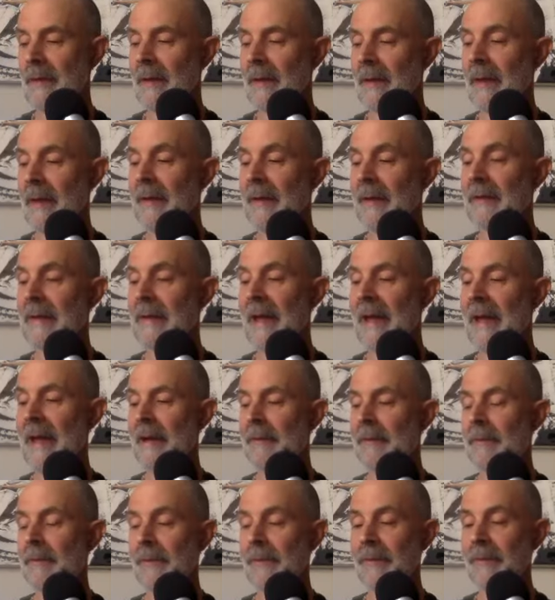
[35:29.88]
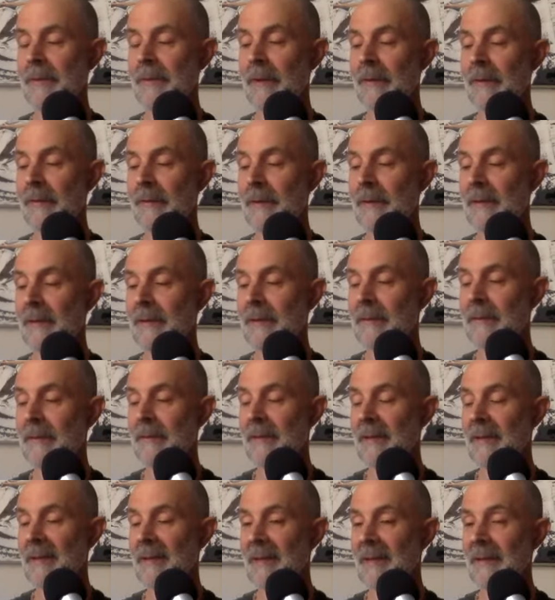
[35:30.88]
accounts of it
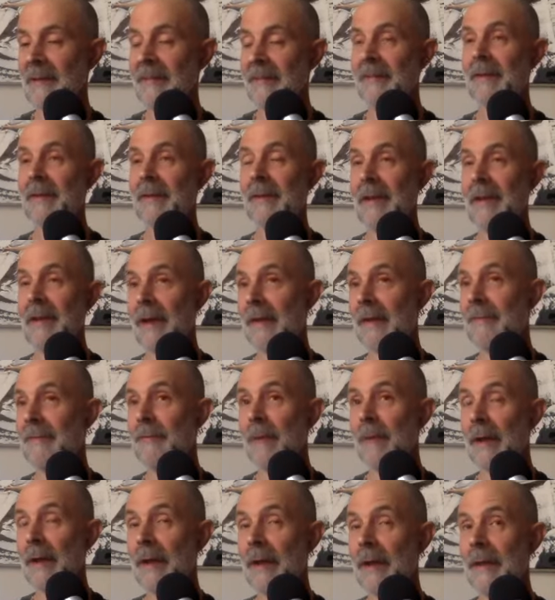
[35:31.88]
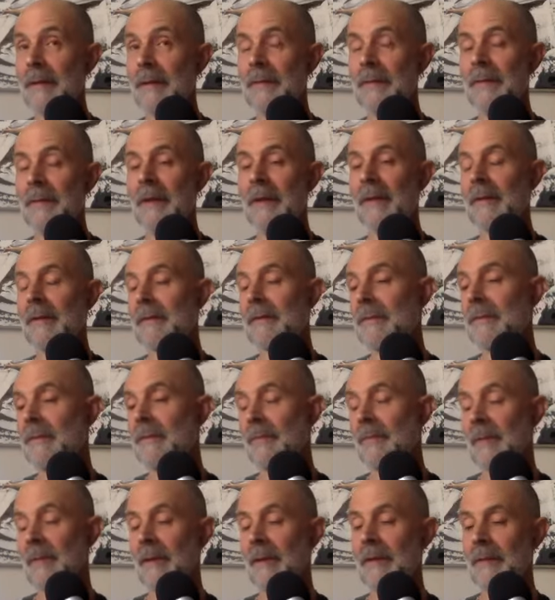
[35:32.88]
that I've read, and
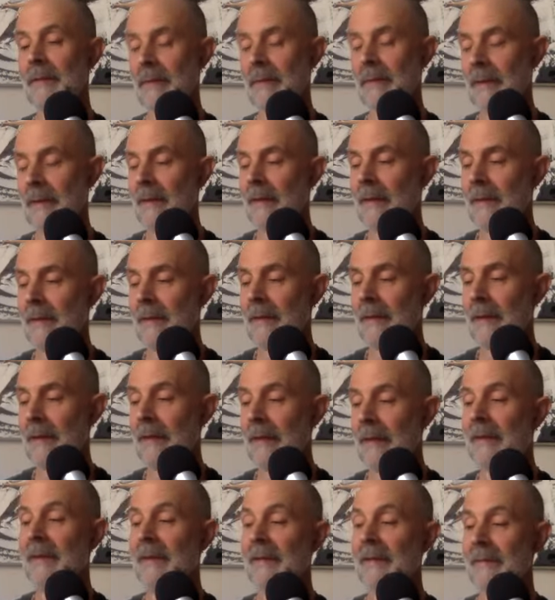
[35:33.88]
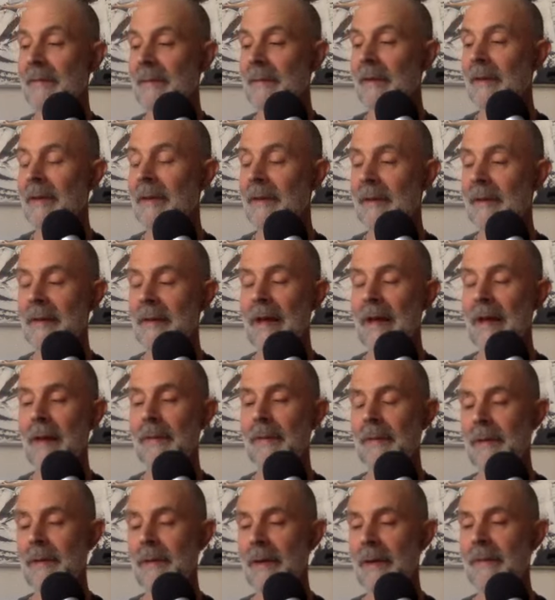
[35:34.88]
at least an account
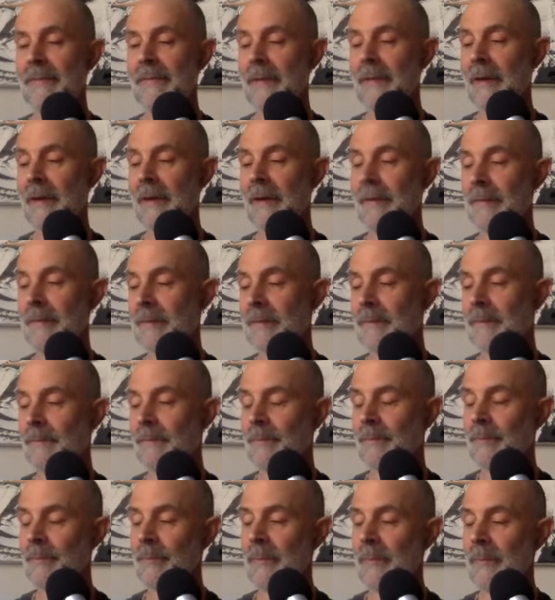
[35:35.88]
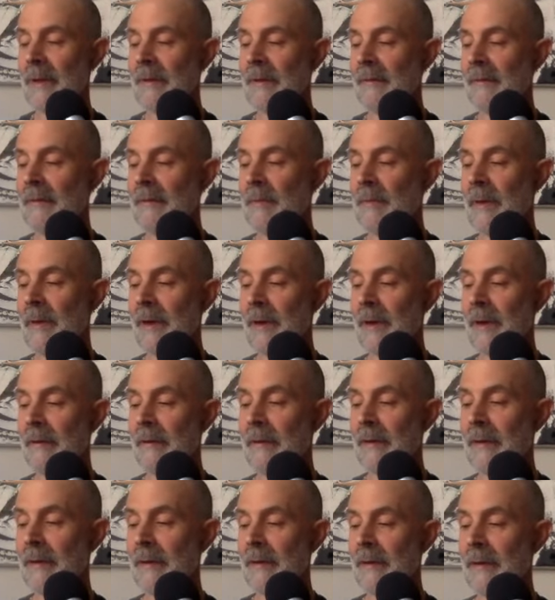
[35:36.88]
that I found
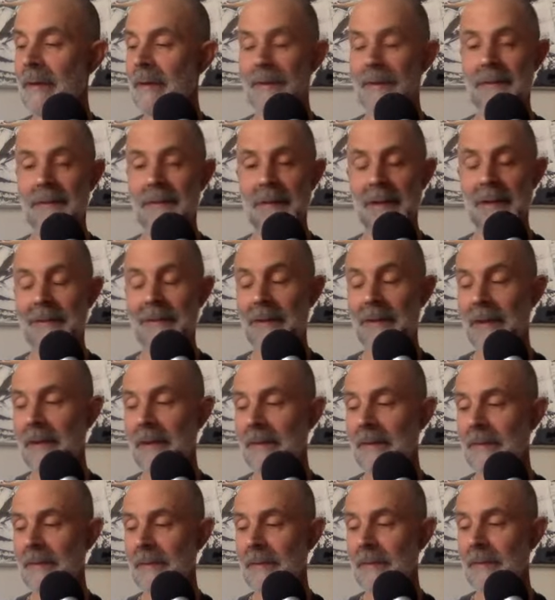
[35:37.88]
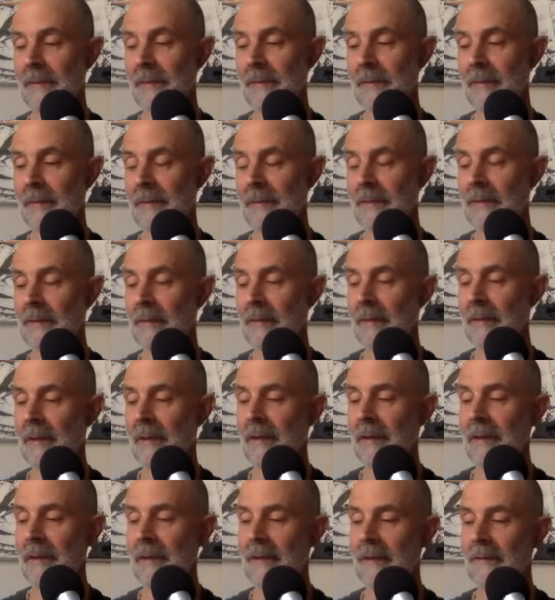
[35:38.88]
inspiring, is David Hinton's.
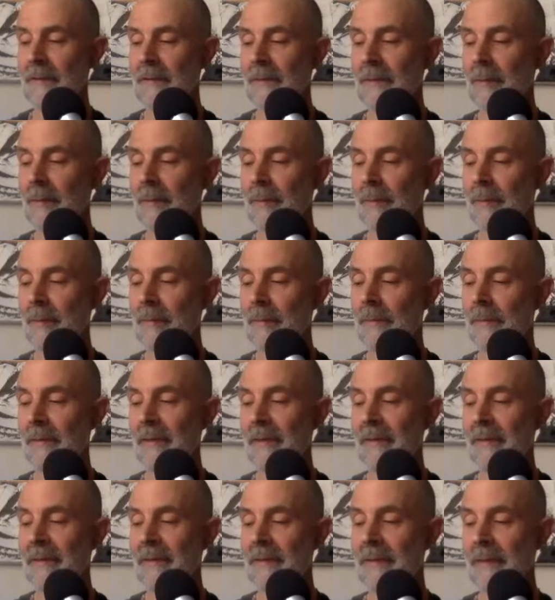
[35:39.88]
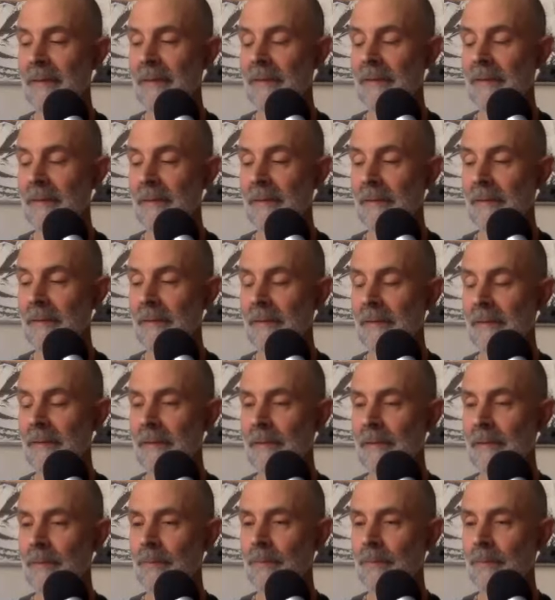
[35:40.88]
He's got a book called Existence,